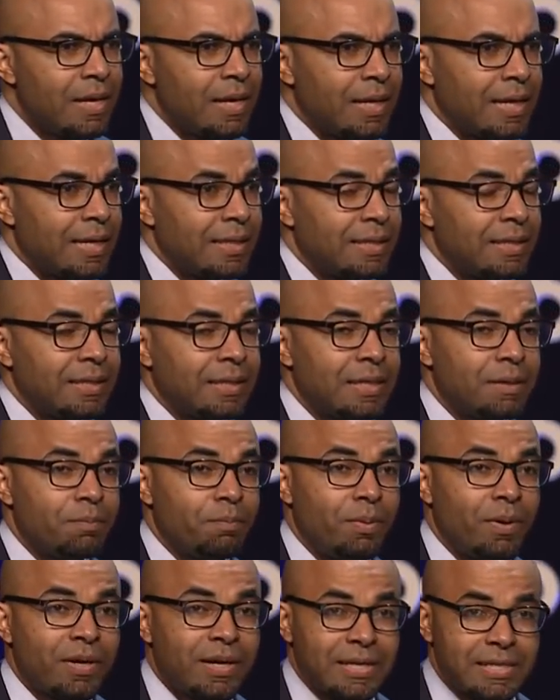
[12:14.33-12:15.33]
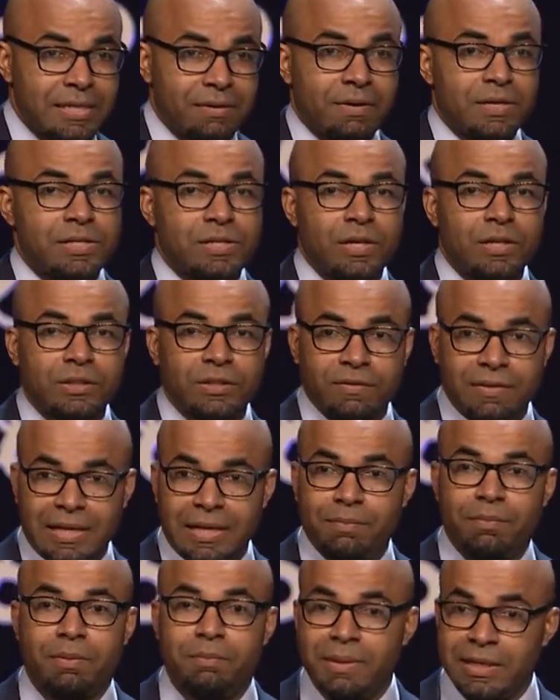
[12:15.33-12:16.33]
And I think in part as a result of
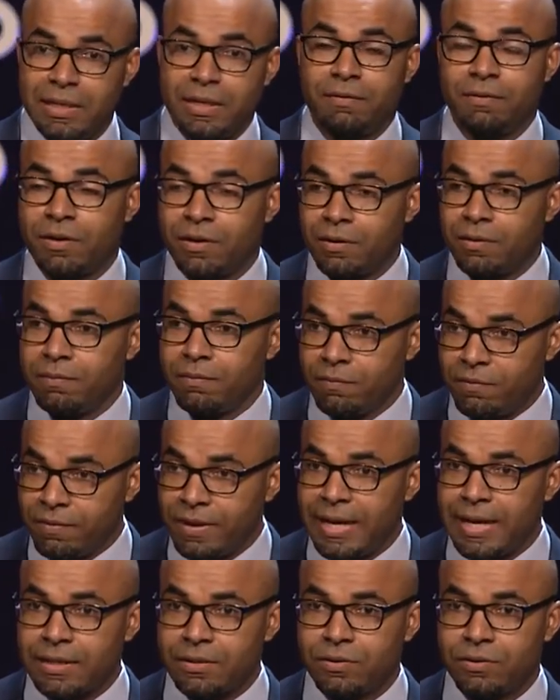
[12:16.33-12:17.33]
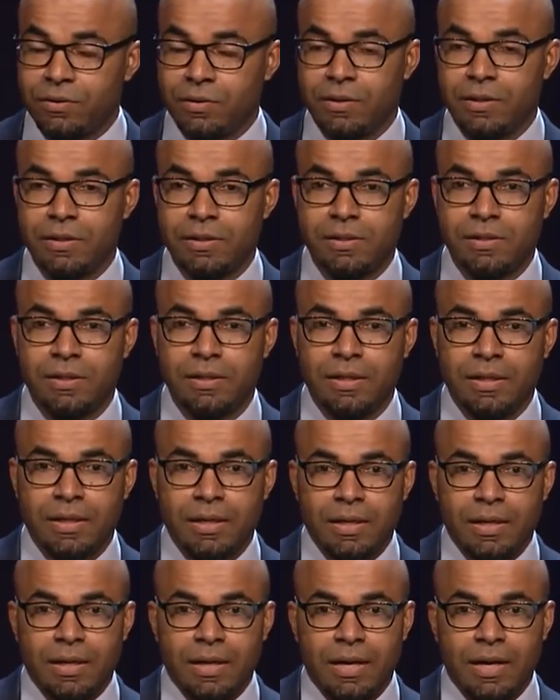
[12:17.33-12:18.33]
that, but many other factors,
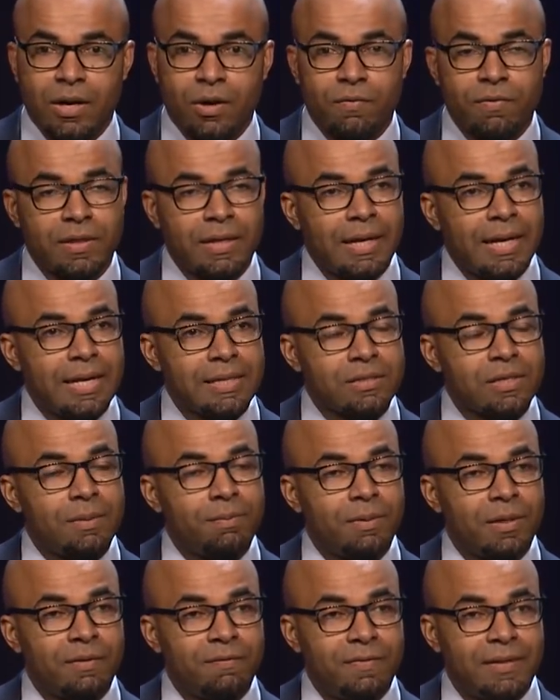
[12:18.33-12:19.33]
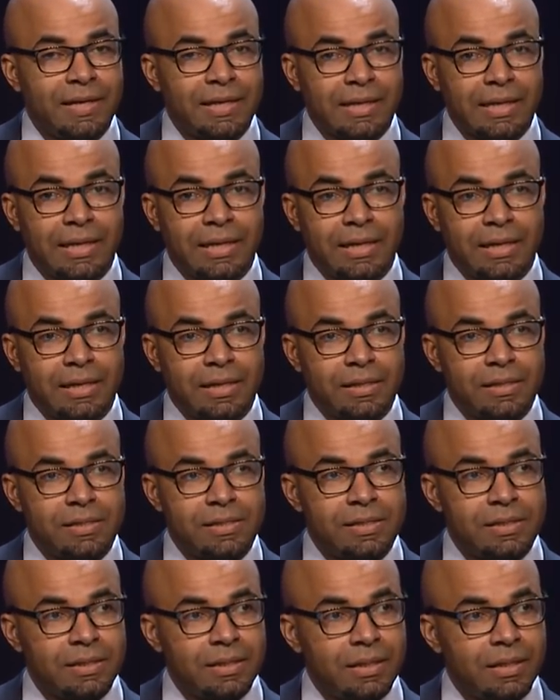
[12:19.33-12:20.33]
over the last couple of
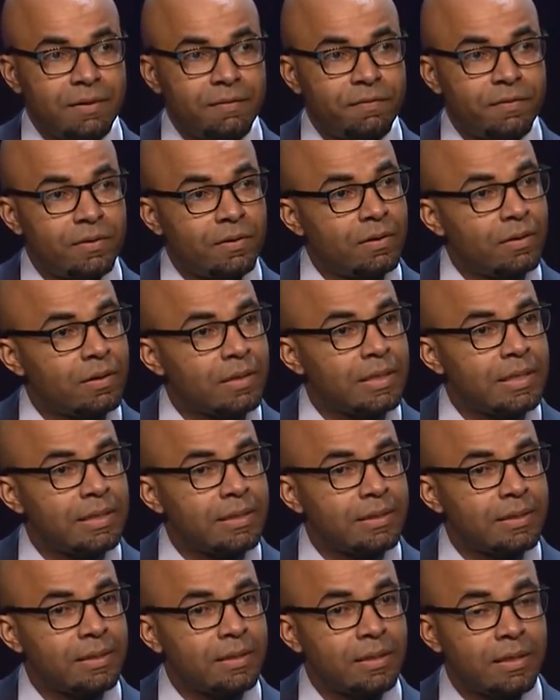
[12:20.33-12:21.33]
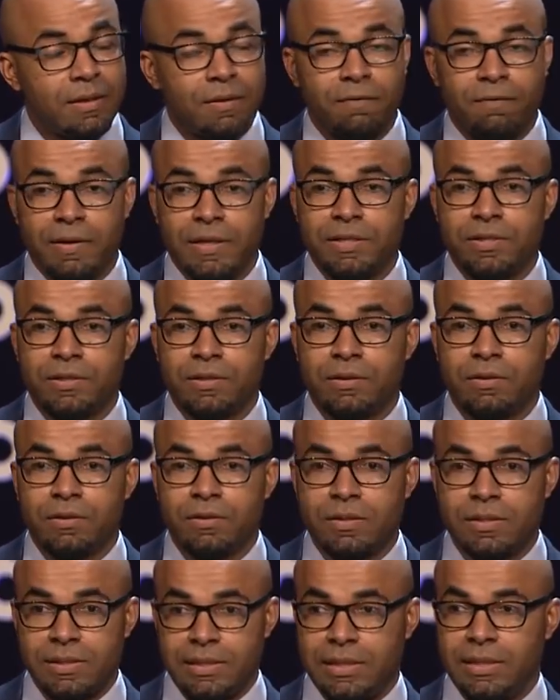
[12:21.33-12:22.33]
decades, if you look at the conventional
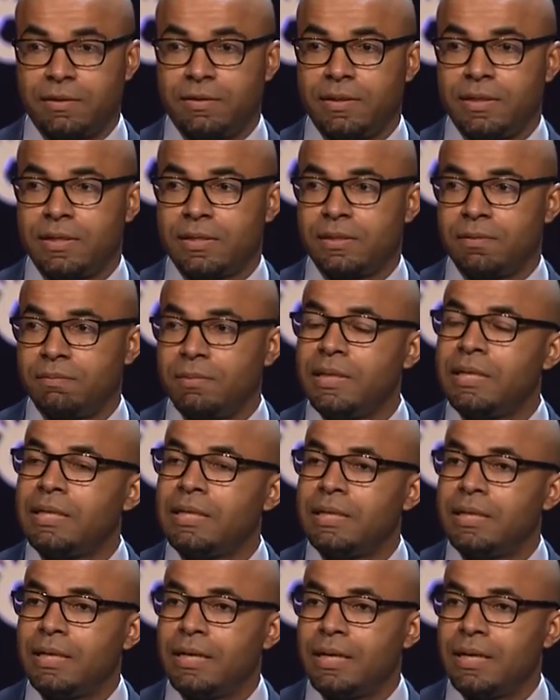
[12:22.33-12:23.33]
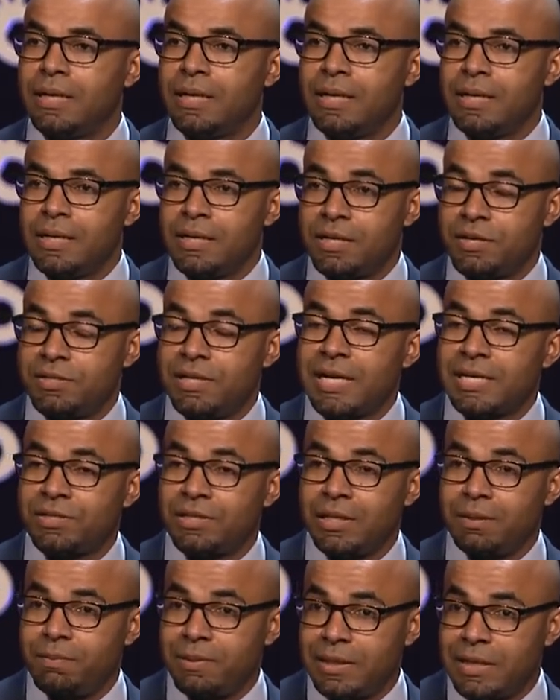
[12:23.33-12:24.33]
serious media, there's
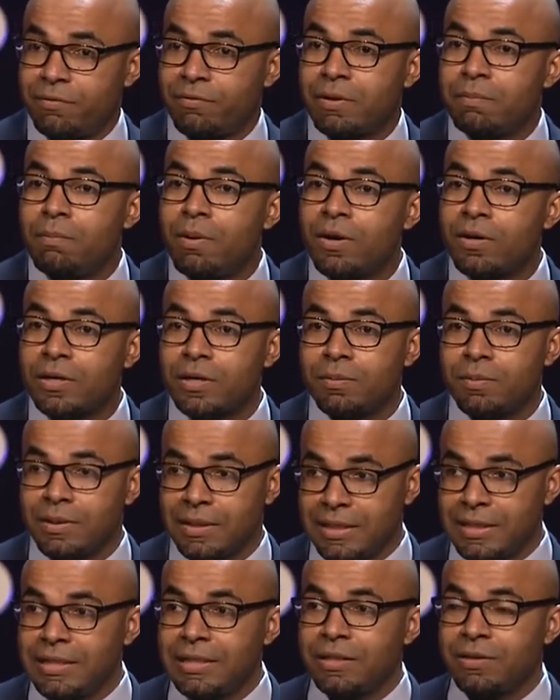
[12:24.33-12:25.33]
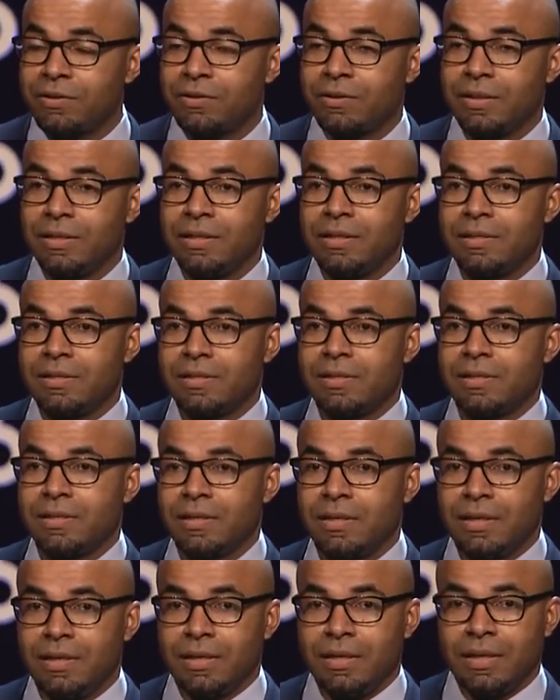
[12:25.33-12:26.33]
actually been a remarkable increase
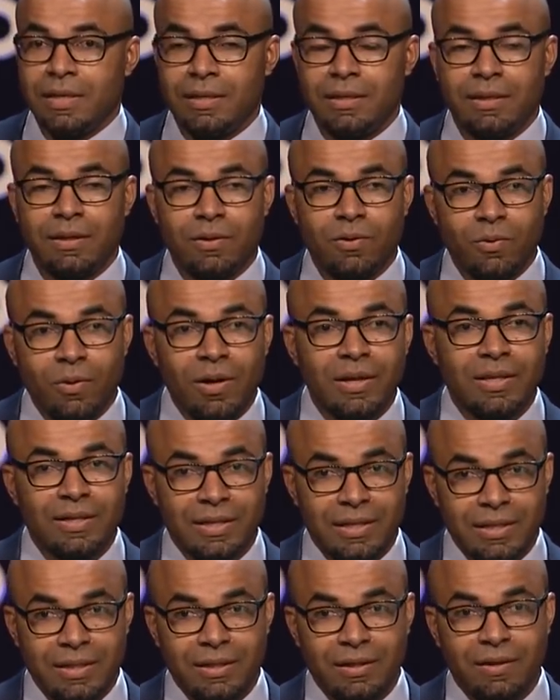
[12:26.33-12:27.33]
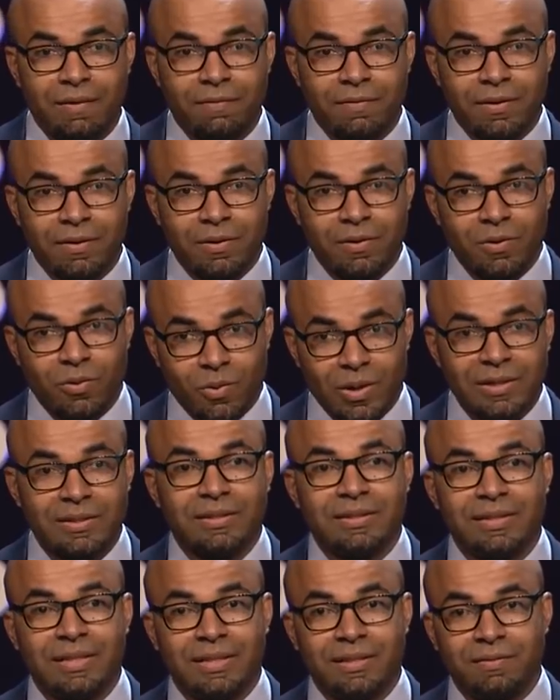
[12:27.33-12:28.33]
in the quality of the
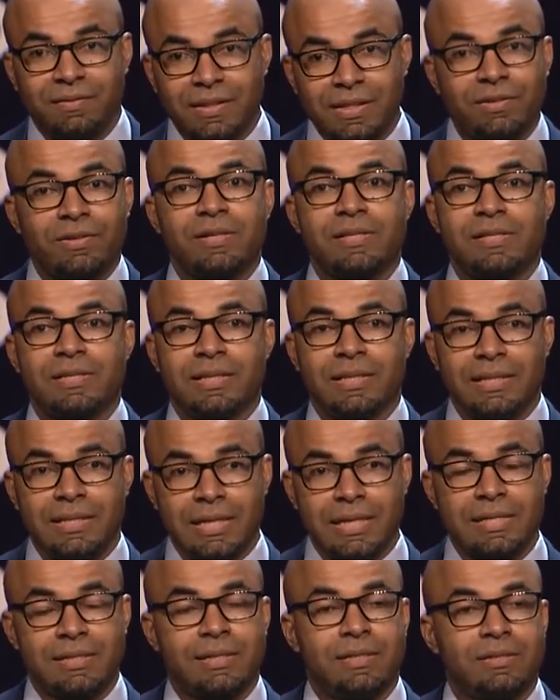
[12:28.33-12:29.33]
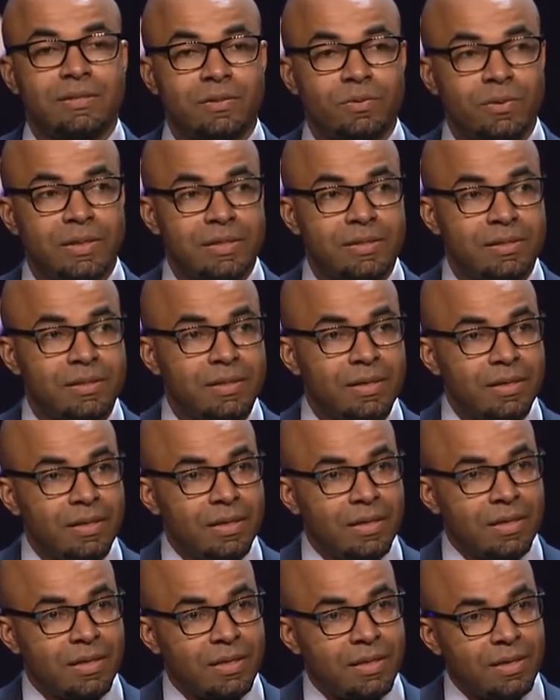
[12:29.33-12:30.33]
quantitative literacy, in the extent to which
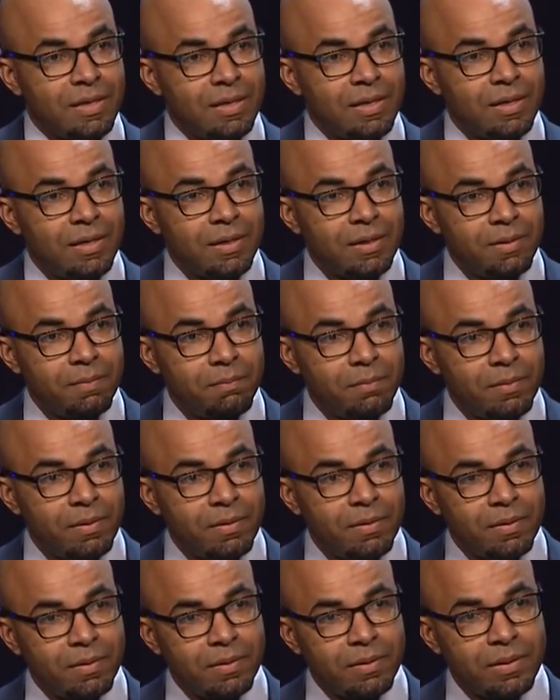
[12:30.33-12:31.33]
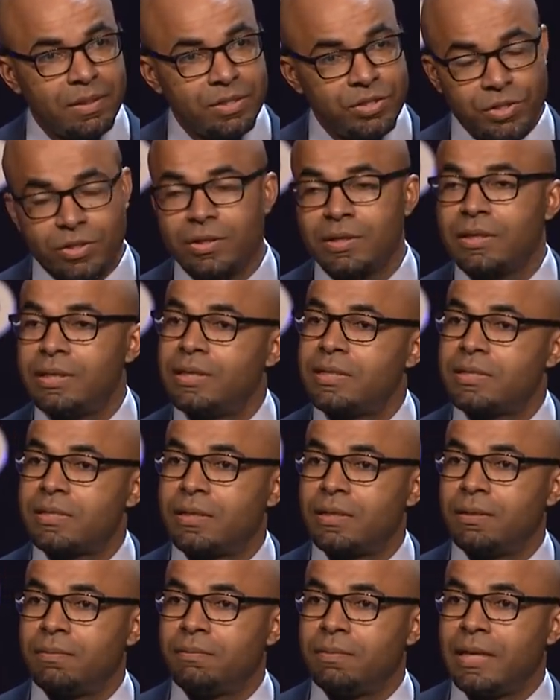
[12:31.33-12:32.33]
the
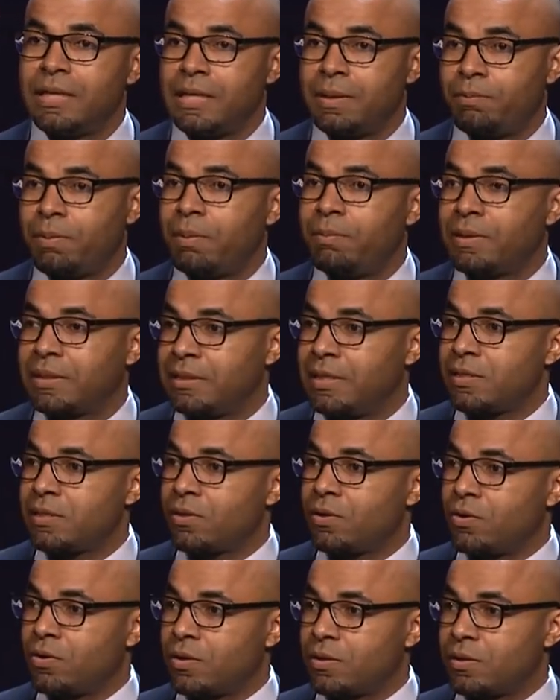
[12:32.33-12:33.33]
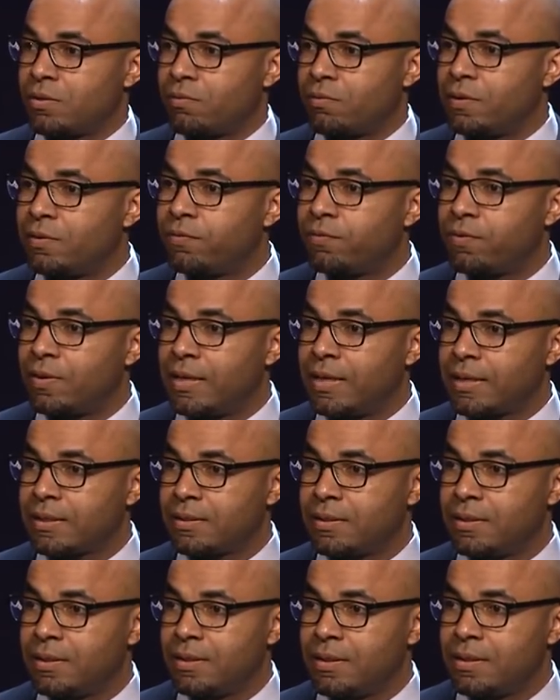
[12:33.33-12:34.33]
journalism and the public discourse
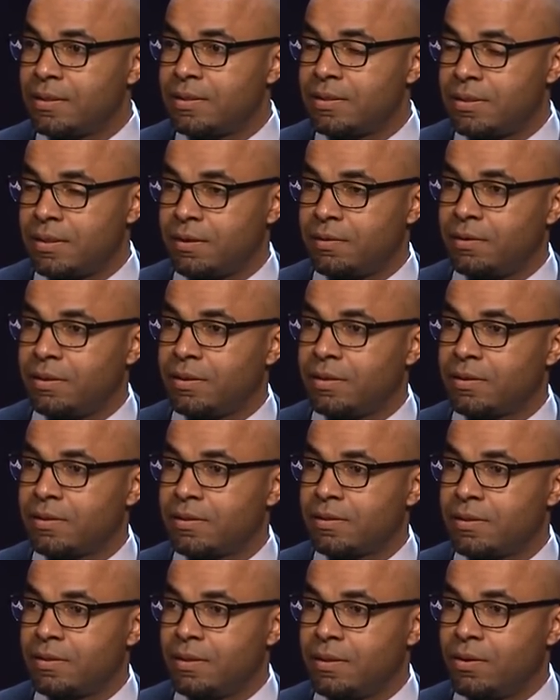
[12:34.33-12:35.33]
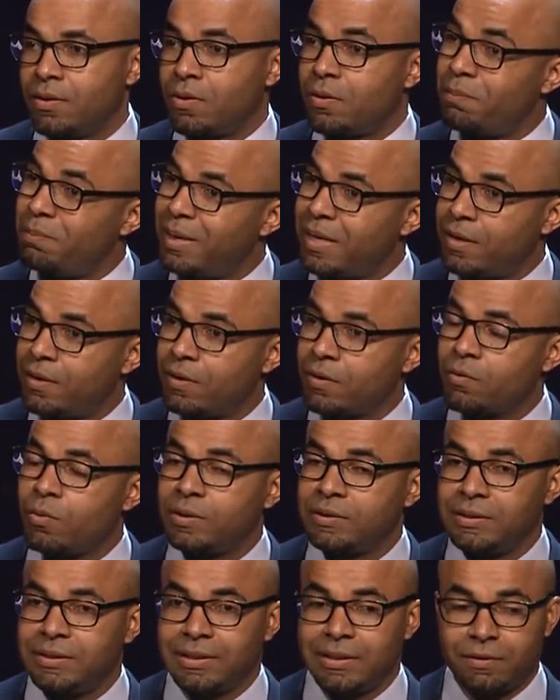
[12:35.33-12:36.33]
reflect serious or better
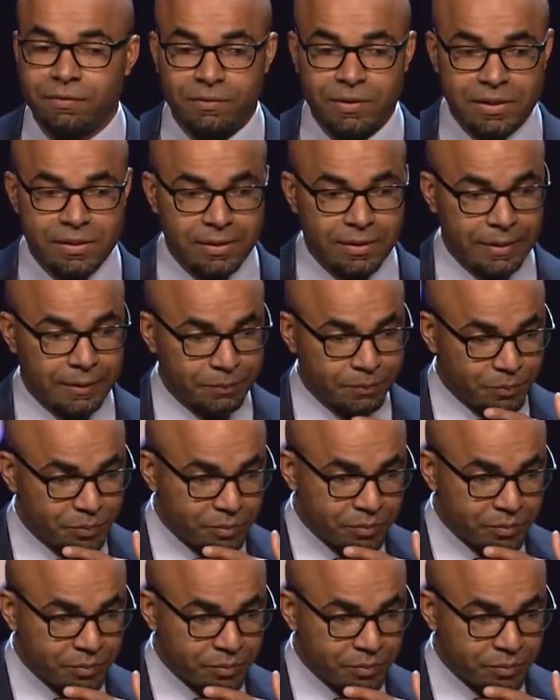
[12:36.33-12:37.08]
quantitative reasoning.